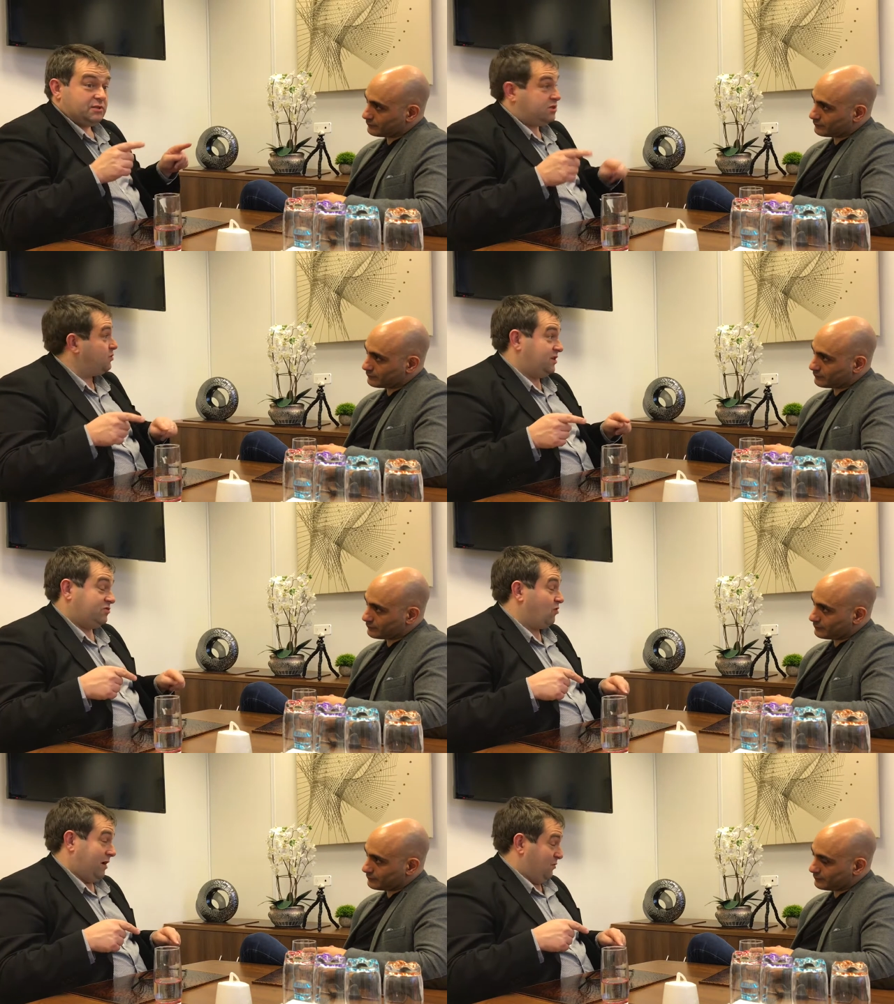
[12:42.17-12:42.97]
Speaker 1: especially with
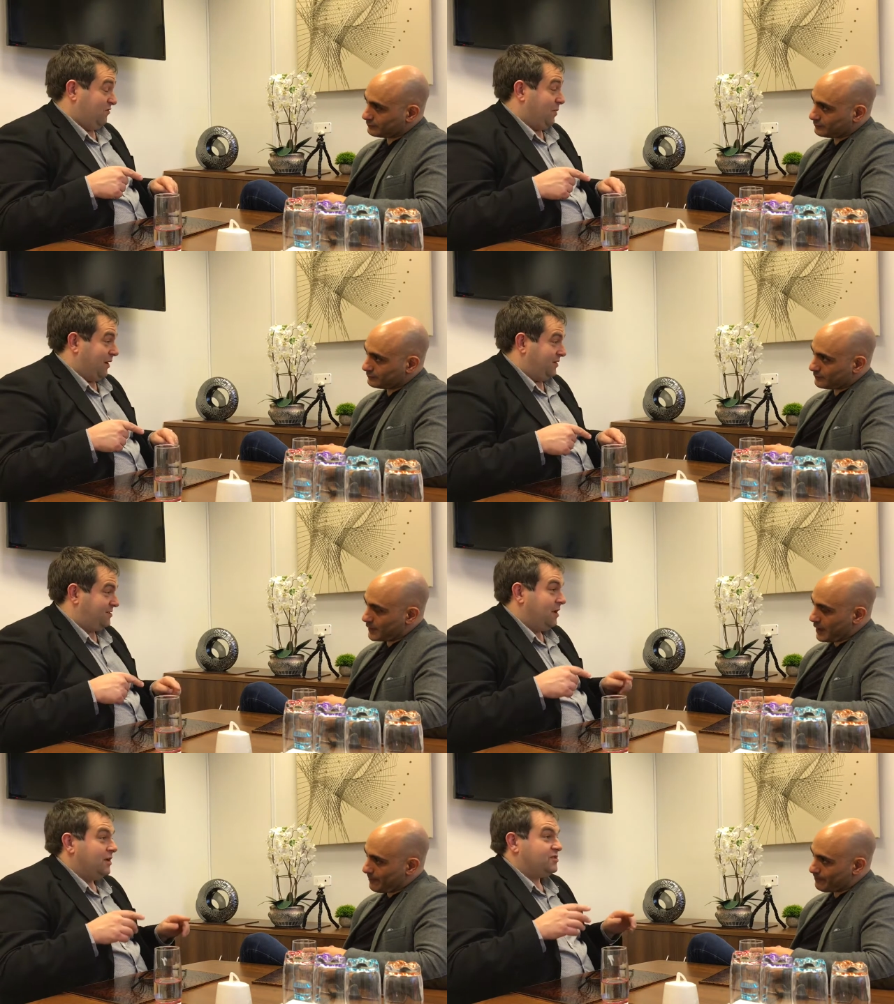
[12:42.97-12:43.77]
these Rightmove
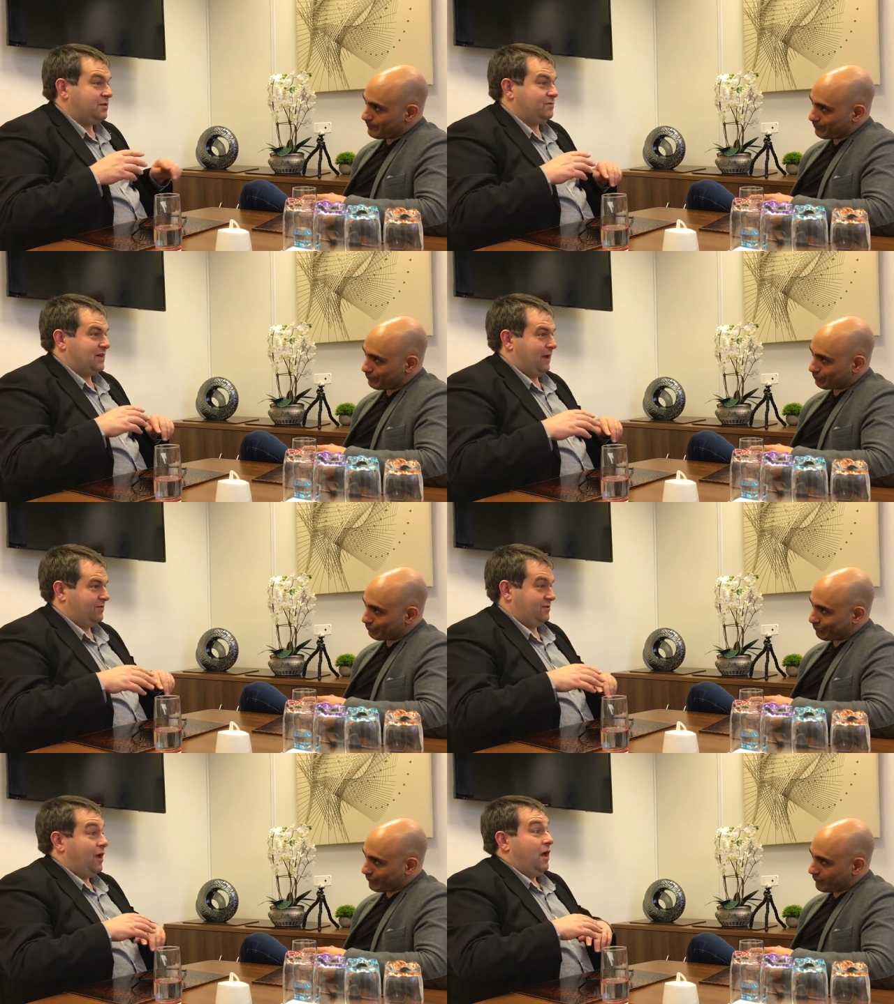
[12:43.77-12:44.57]
banners. Yeah. Some
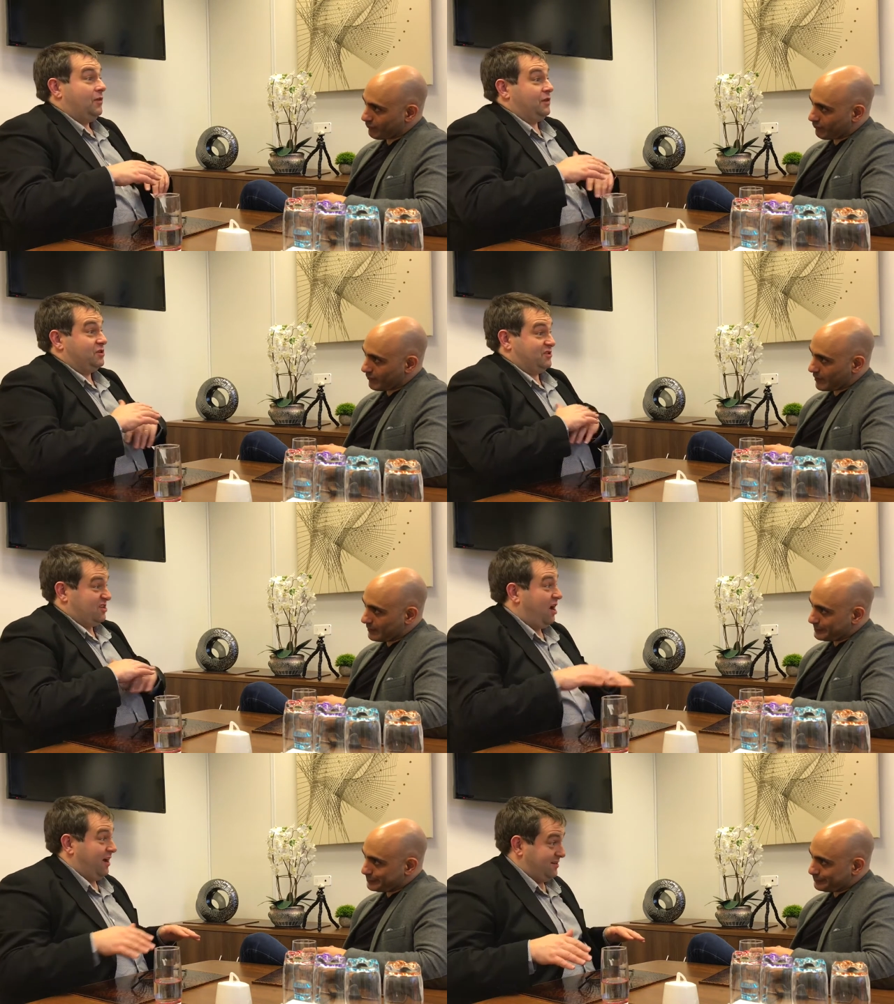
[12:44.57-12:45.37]
towns they just
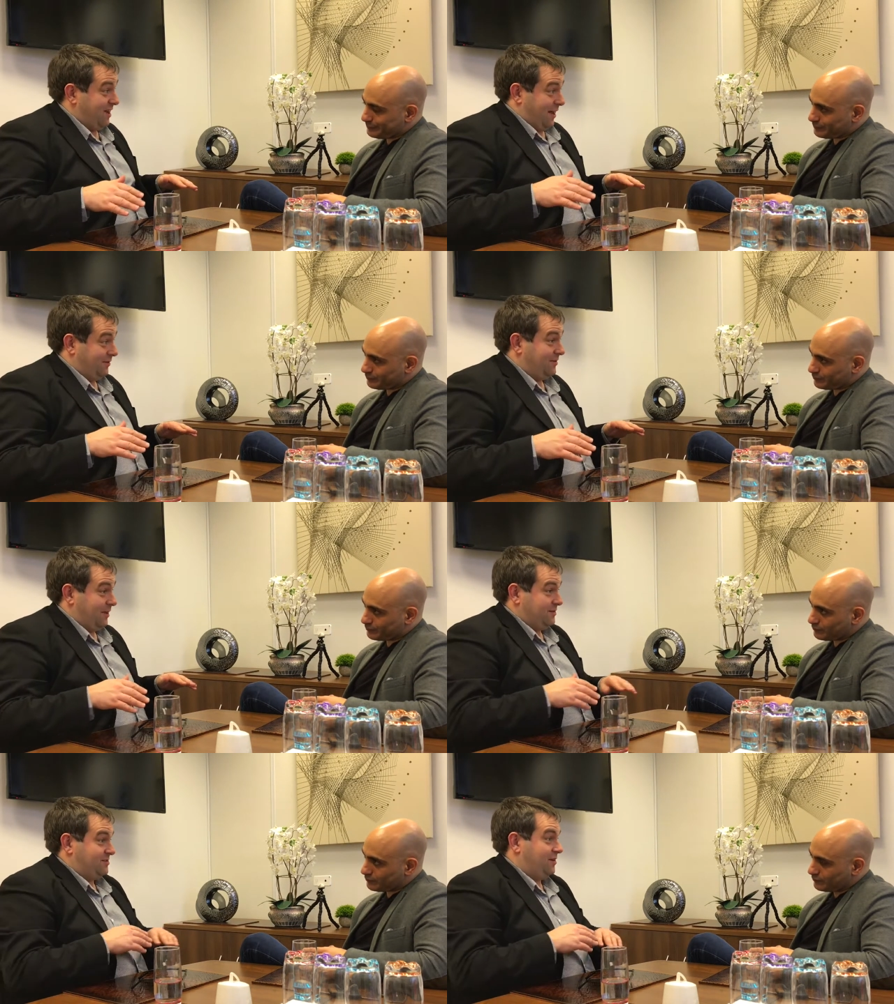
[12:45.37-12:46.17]
die a death,
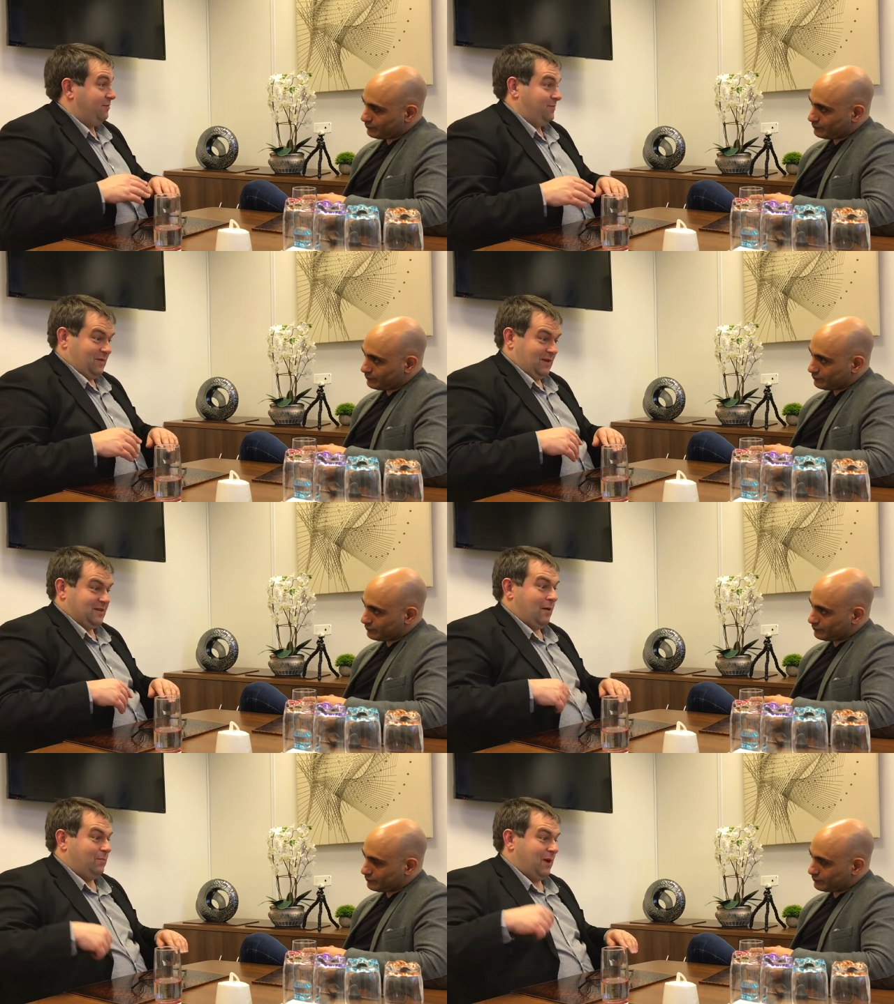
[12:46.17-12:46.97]
and some
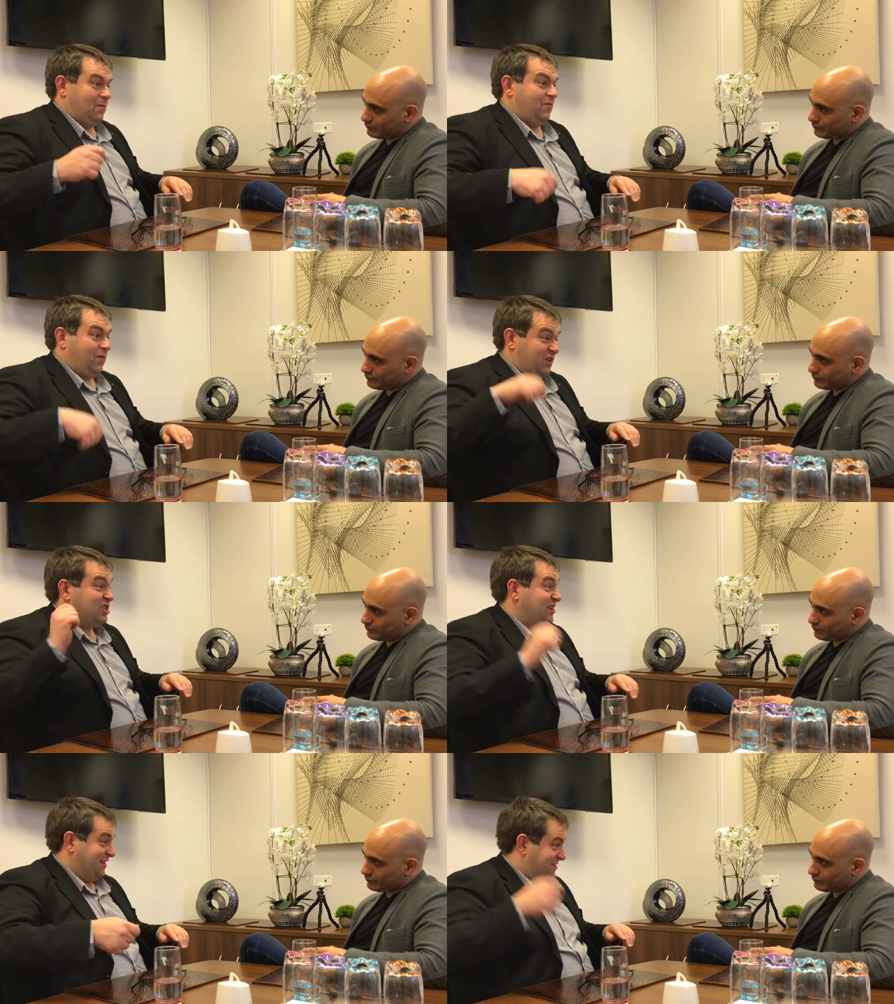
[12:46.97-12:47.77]
is like beat them off with
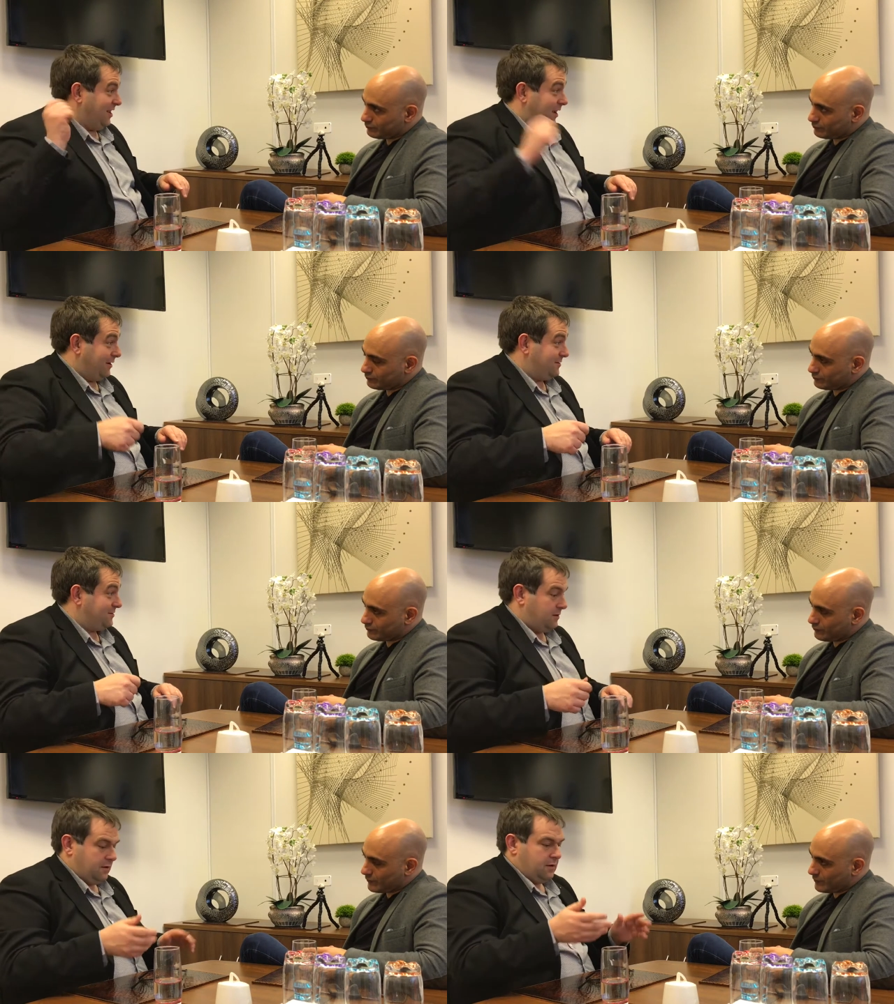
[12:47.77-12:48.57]

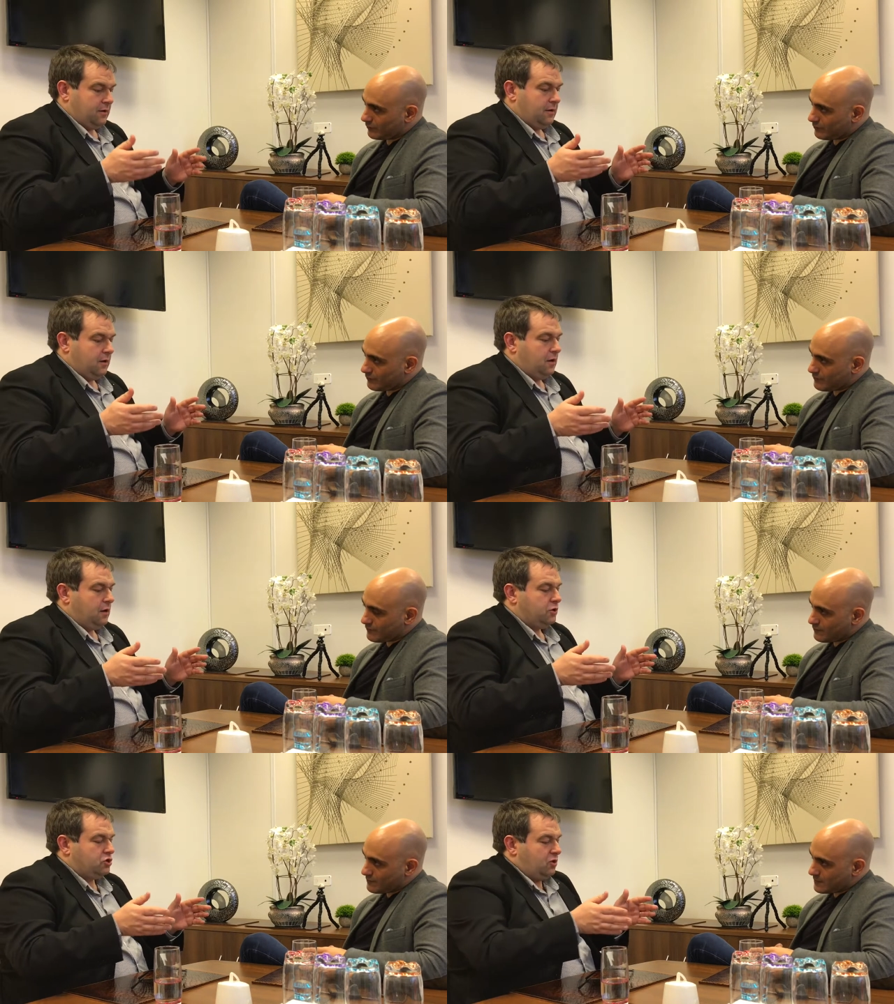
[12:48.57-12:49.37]
sticks.
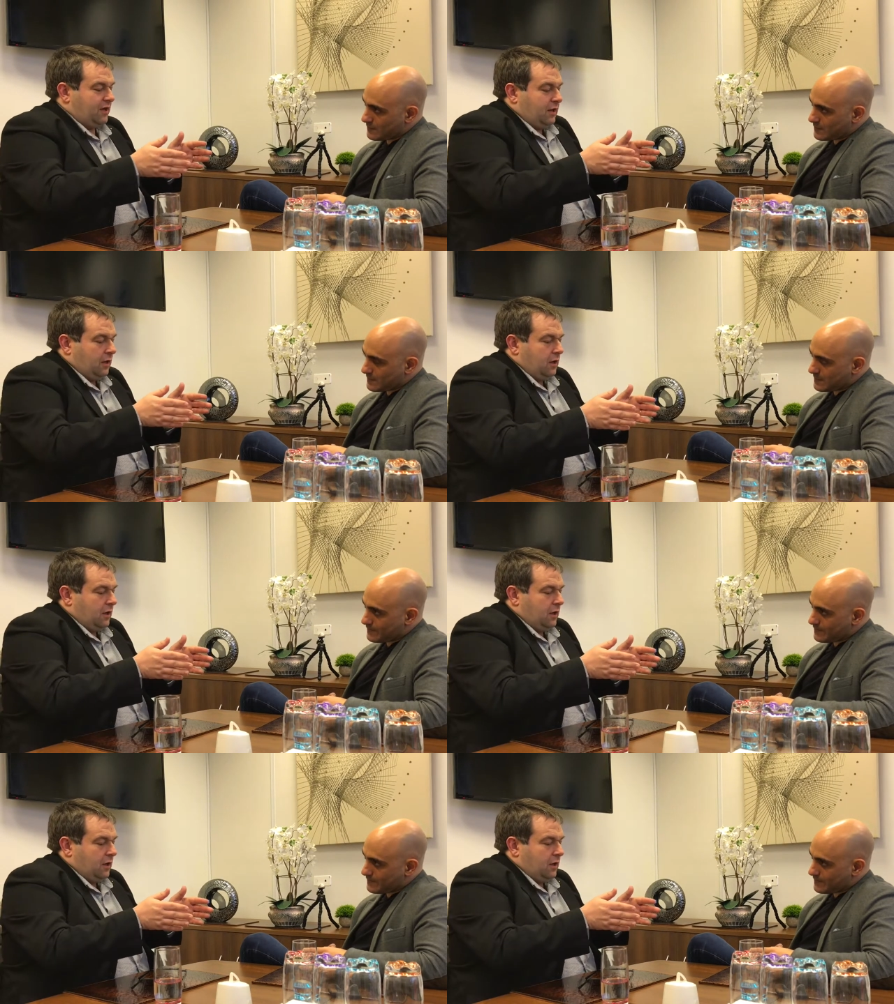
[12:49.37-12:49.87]
Surely